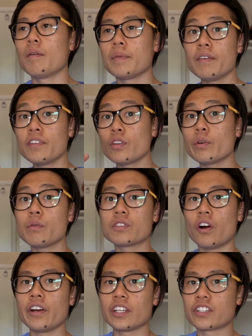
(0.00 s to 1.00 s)
even though he was
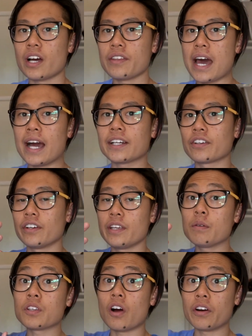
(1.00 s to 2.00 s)
already a child actor and he
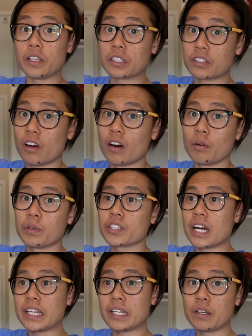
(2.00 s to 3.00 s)
was already a star, which
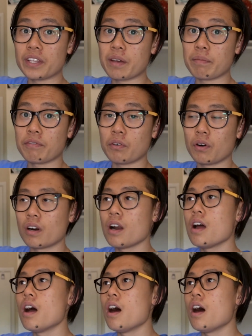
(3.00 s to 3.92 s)
I didn't know that before.